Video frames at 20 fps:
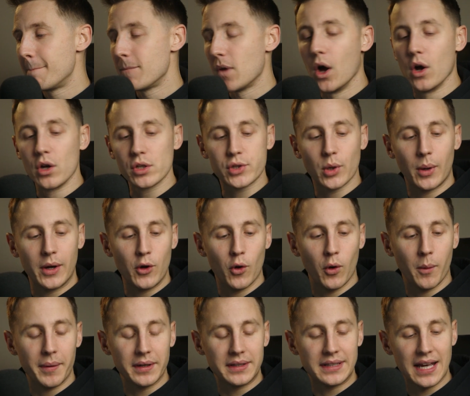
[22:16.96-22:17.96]
Also, I know
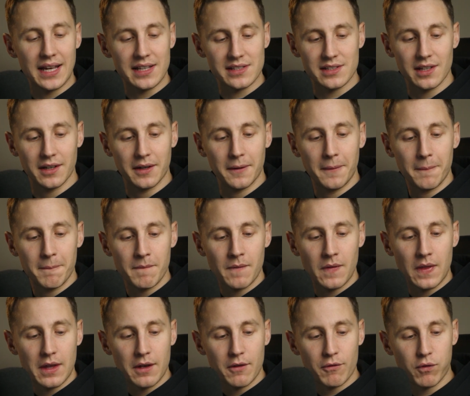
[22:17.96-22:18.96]
about Tesla
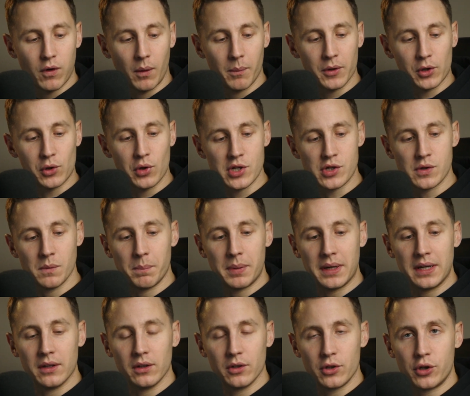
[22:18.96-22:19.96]
from the Christian
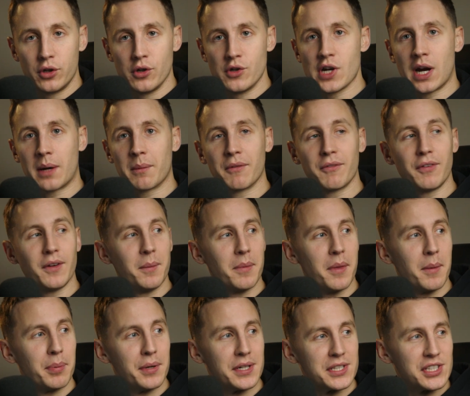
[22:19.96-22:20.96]
Bale and Hugh Jackman film
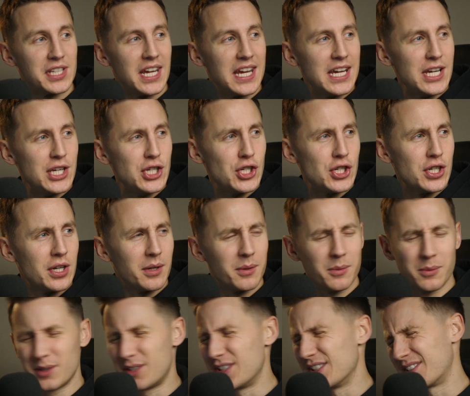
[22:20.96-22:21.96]
The Prestige,
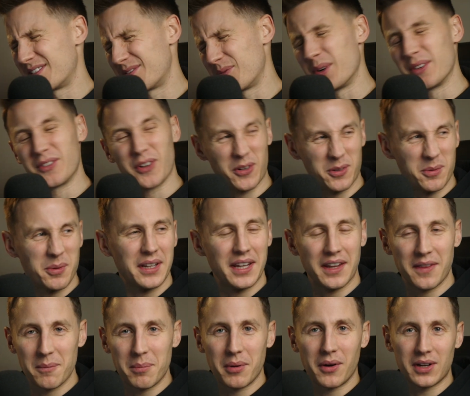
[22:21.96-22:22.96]
which is, we talked about that
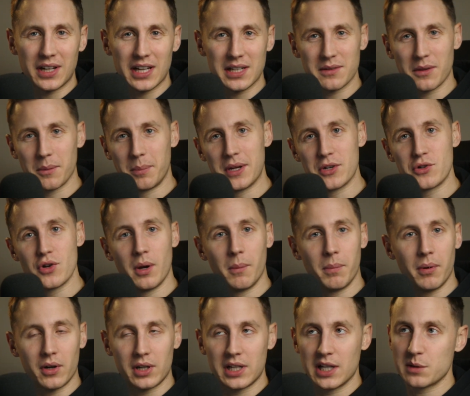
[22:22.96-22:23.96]
on the podcast, the Patreon
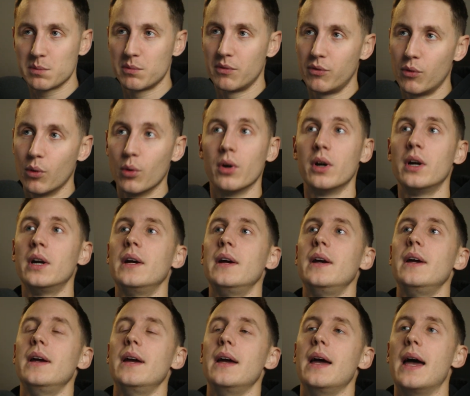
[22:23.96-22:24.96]
podcast before.
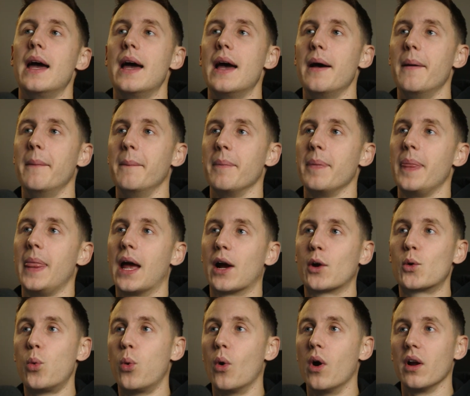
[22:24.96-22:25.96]
A
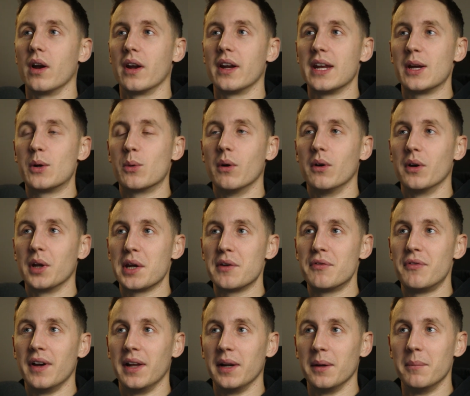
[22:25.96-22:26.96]
quality
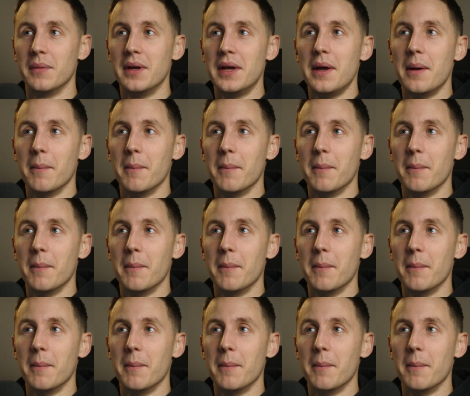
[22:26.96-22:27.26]
film.